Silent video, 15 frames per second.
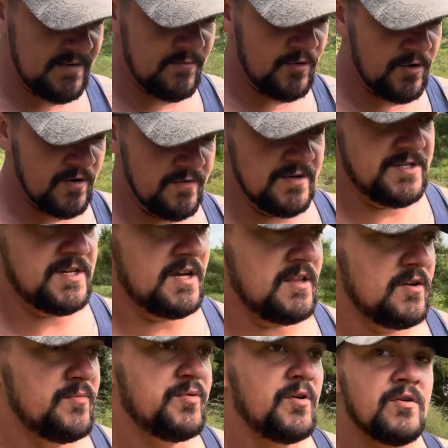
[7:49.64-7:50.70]
more of a
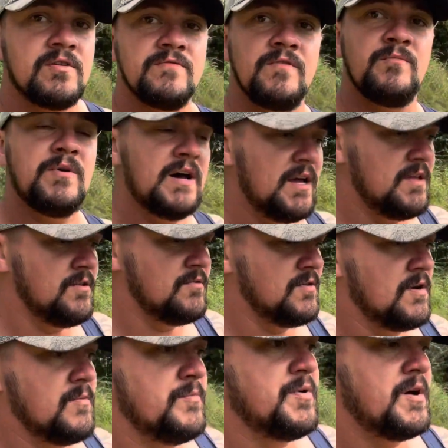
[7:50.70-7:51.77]
shallow part of the bayou that
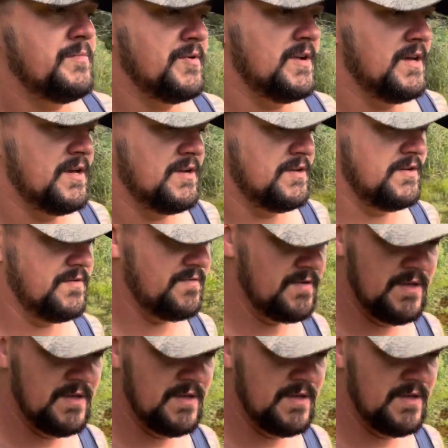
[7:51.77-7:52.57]
I'm pumping out of.